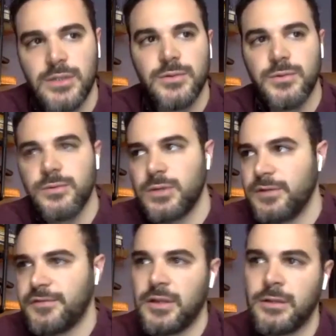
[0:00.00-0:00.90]
do
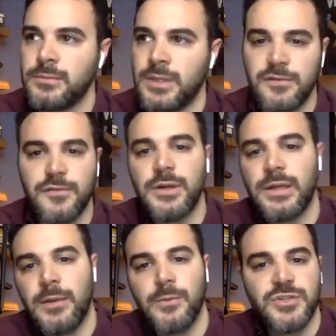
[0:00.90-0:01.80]
a film in a
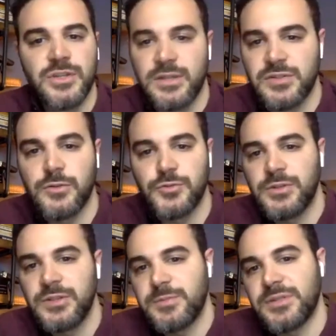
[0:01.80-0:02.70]
foreign language and that's
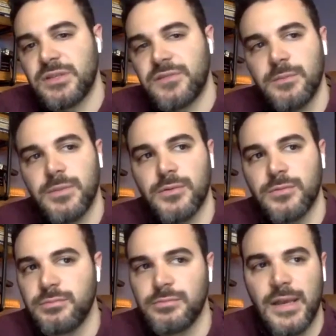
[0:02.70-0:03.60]
culturally specific but
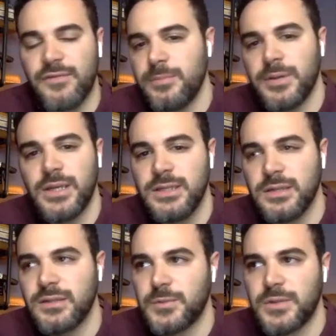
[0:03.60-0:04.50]
everybody
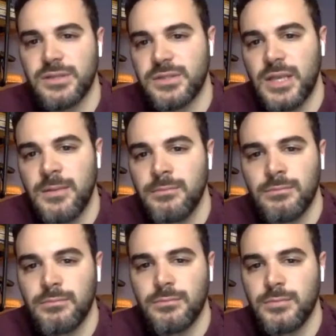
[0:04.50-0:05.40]
deals with the
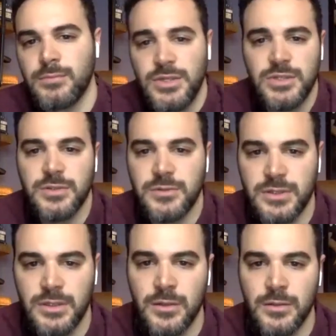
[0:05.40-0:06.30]
same issues,
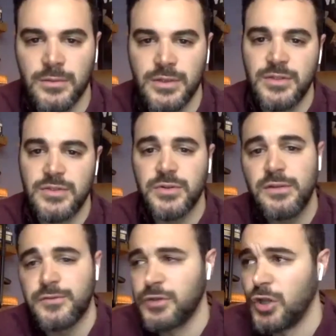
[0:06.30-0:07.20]
you mm. know, whether it's
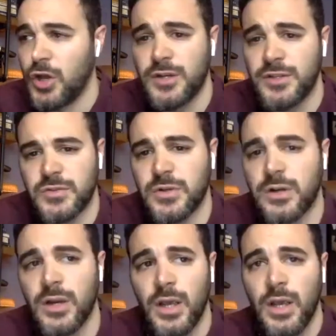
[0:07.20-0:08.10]
grief or loss
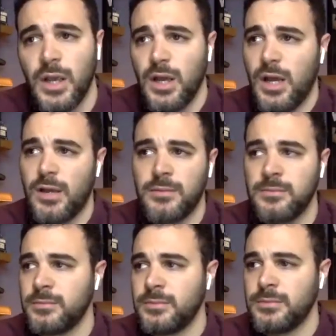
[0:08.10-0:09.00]
or
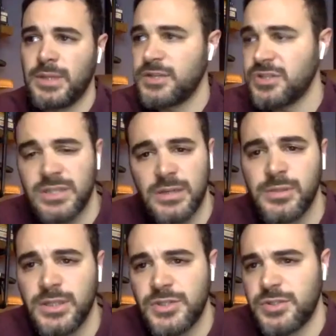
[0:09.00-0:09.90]
um, kitchen
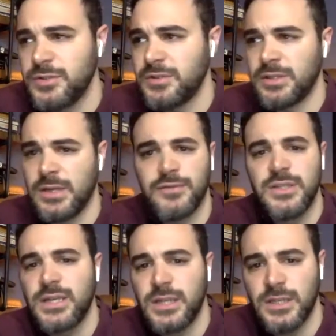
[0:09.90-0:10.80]
table issues and
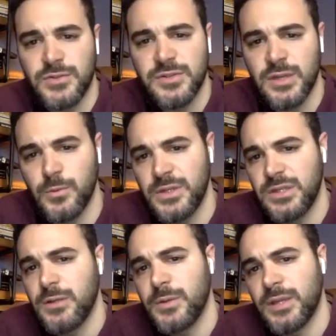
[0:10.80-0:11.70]
everyday issues that we
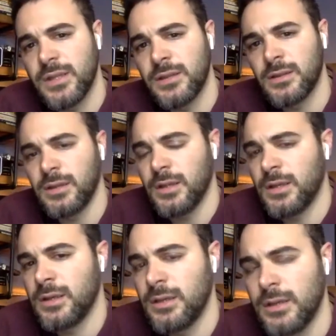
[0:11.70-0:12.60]
deal with. And,
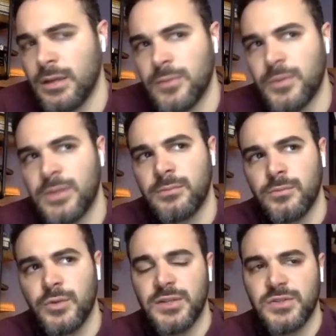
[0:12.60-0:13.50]
and, you know, when,
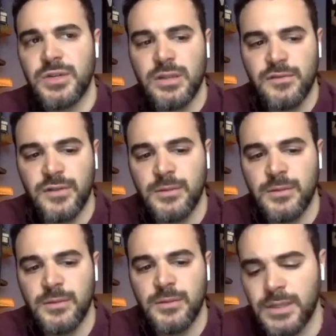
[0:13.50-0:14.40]
when I screened the film,
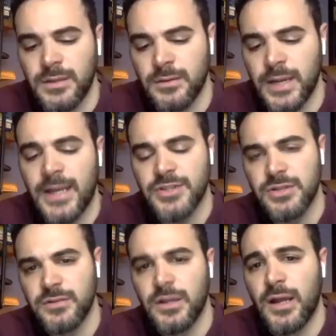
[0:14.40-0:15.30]
that's been the
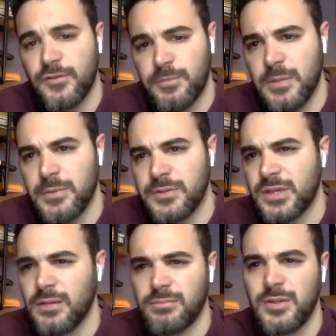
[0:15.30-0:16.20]
reaction of a lot of people.
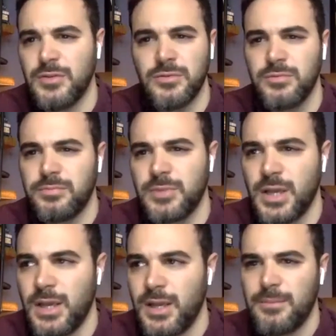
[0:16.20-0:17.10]
It's like you
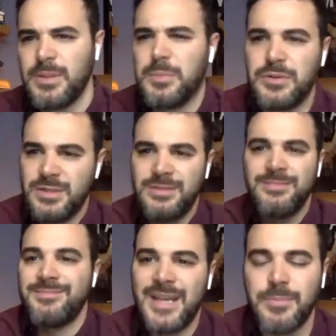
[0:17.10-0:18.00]
mm. people
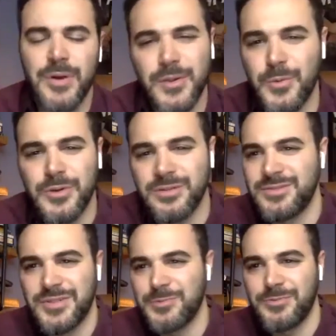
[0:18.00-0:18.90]
in that part of the
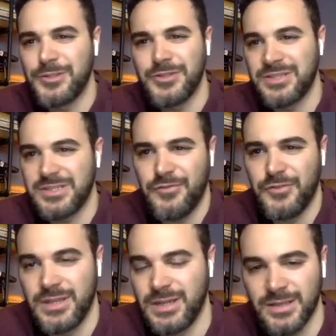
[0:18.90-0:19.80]
world don't look
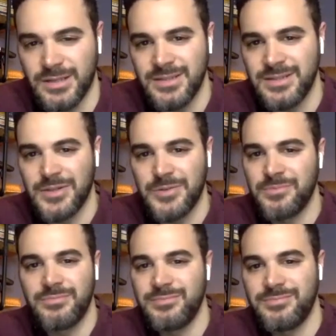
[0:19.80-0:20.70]
different than us and
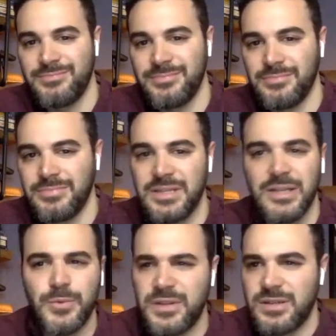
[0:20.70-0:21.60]
don't
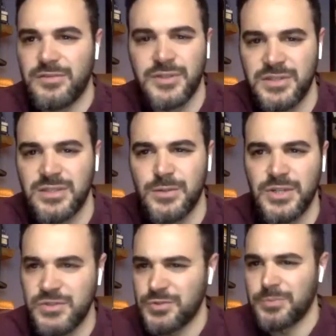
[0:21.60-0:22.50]
deal with different
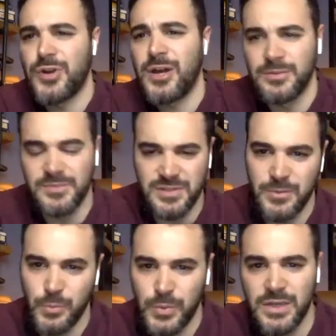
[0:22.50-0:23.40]
situations or problems
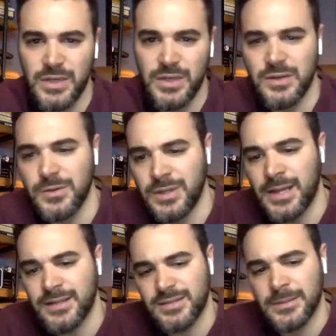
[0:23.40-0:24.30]
than we do.
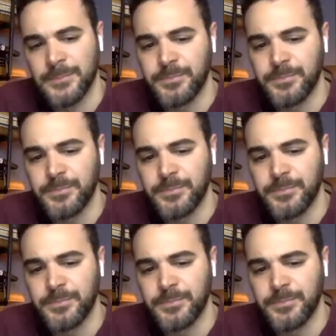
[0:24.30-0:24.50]
And that's